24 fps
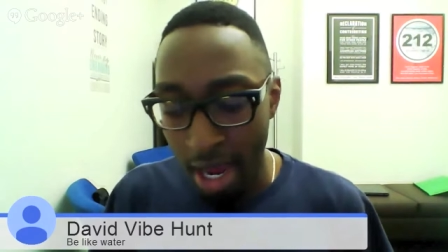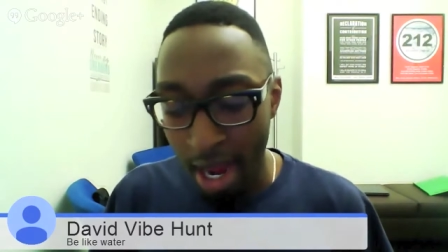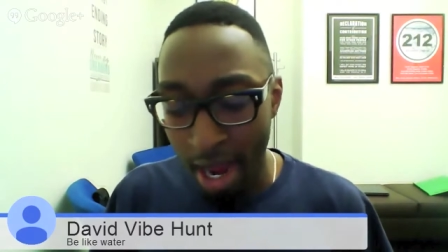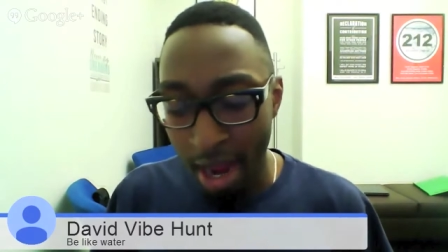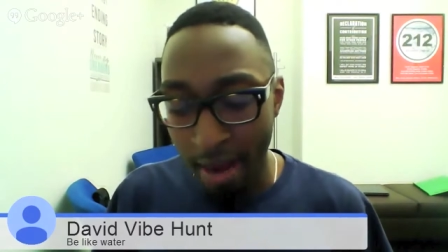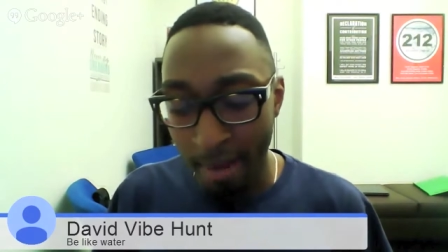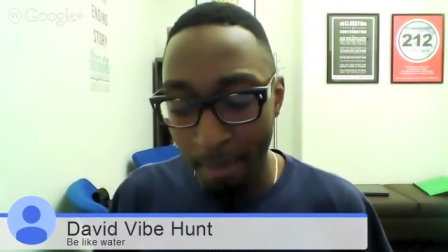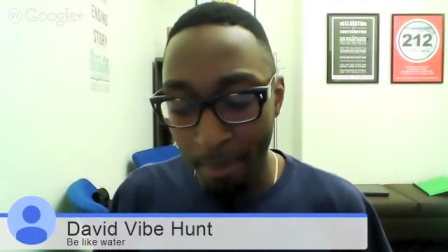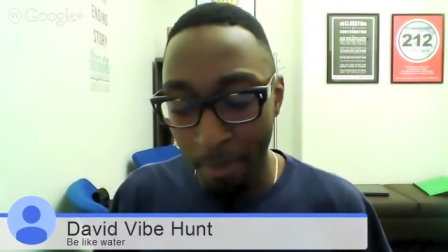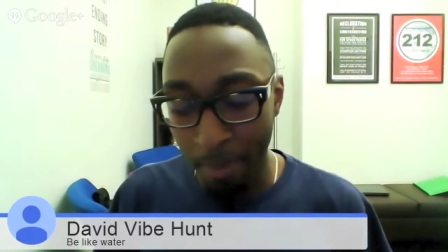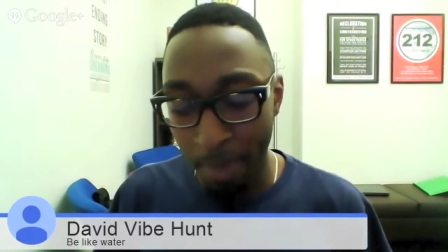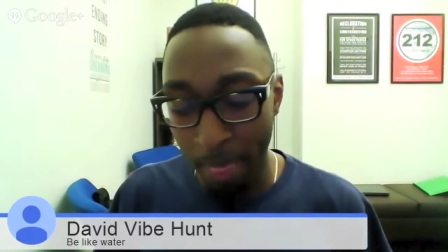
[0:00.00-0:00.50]

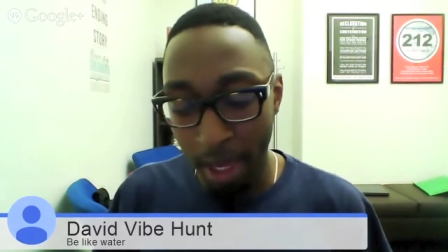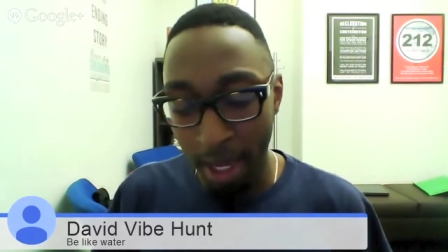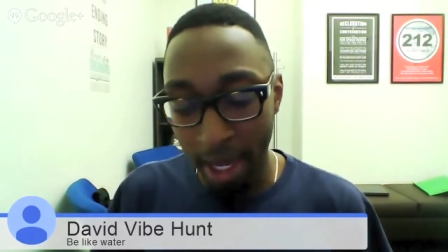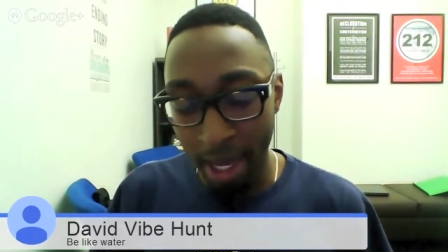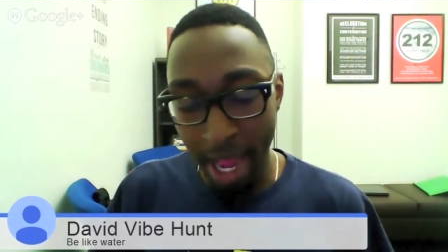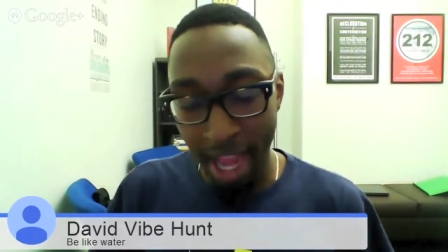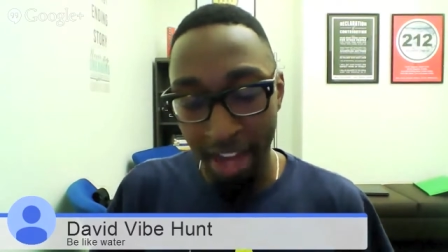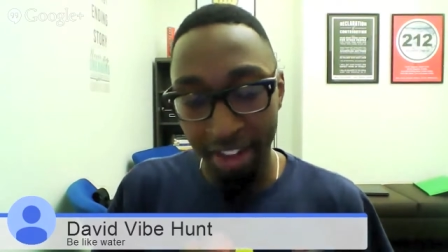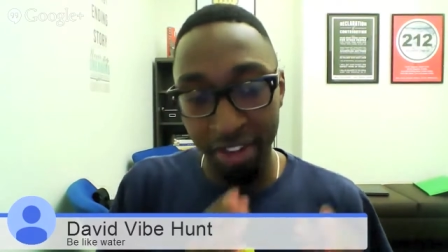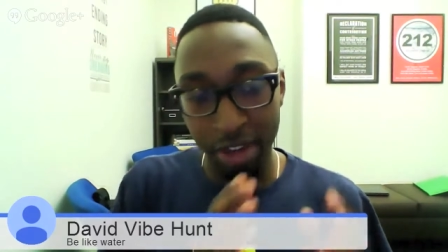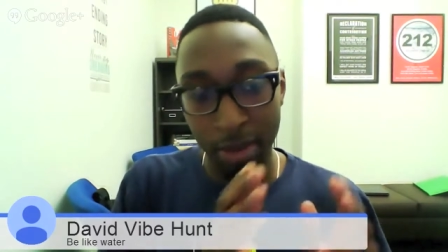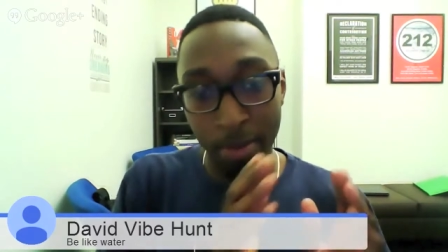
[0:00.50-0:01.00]
um, and
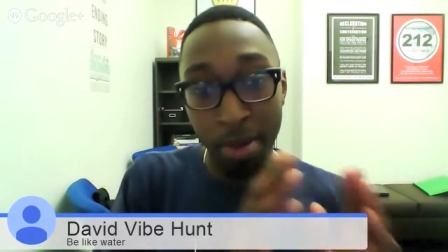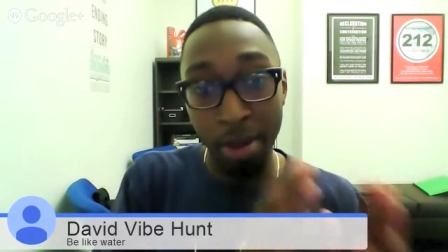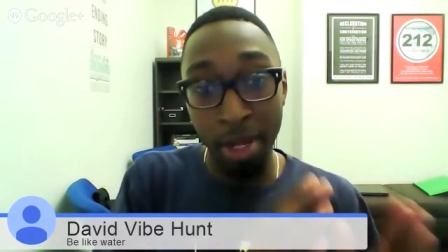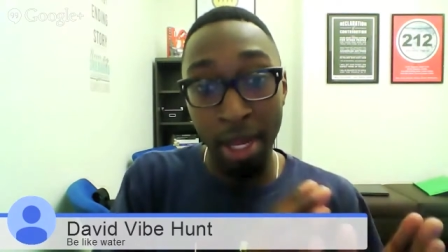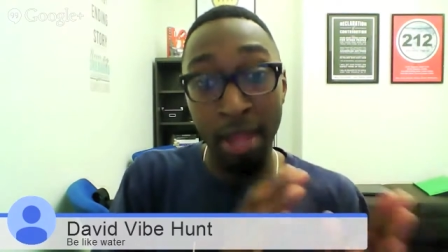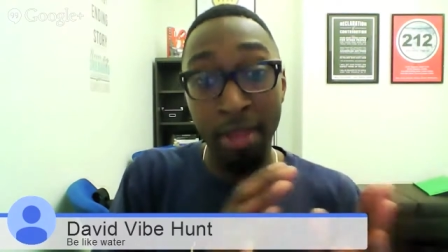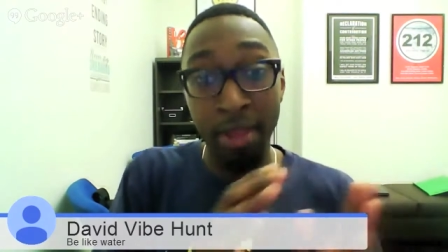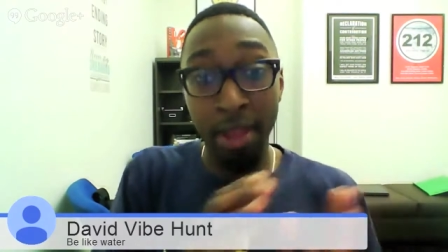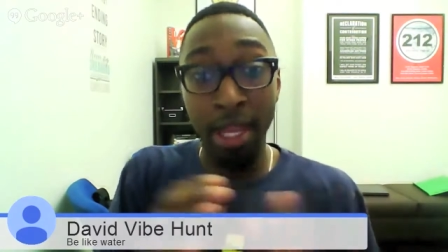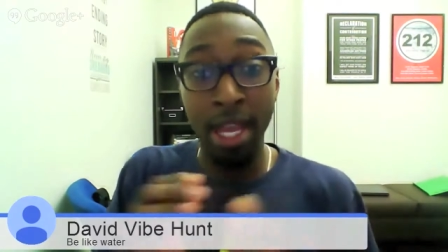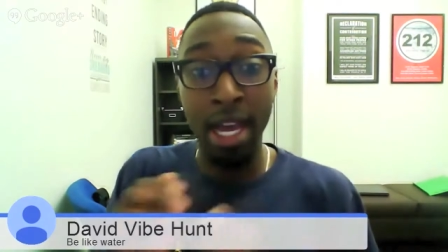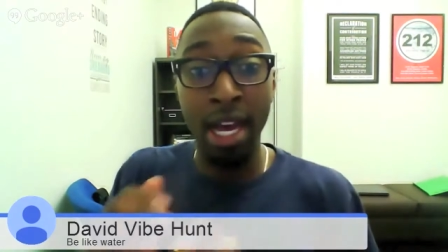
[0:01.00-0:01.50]
actually
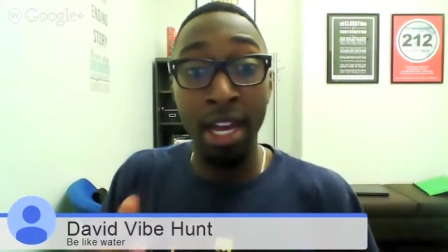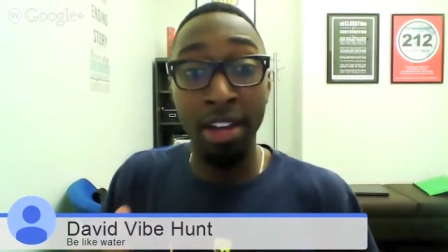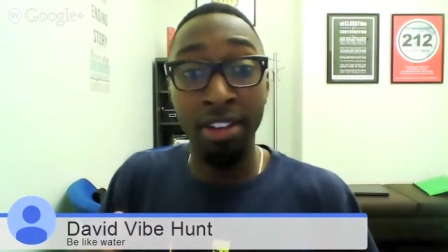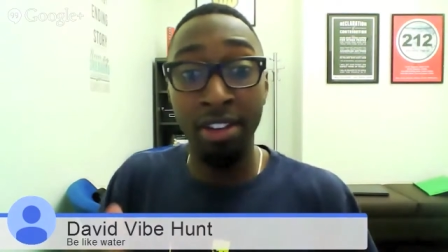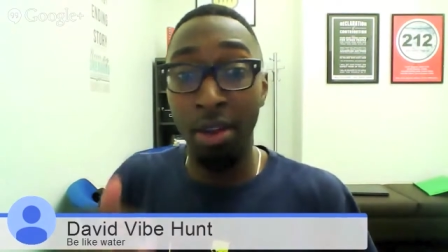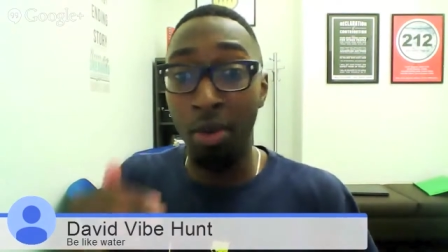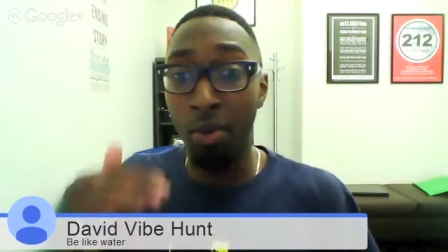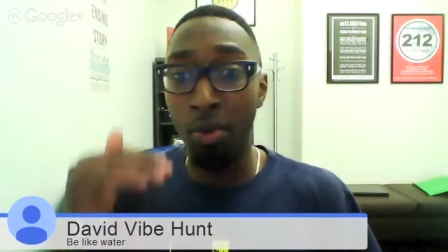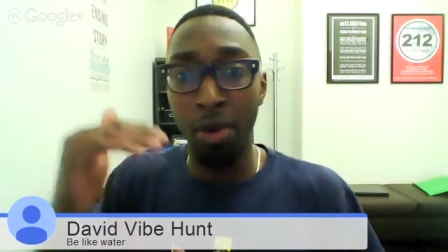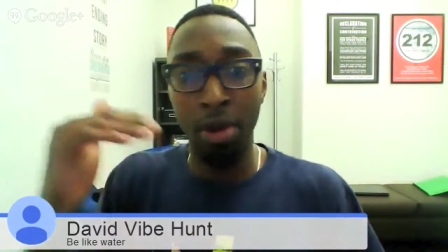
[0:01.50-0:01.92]
plan the content.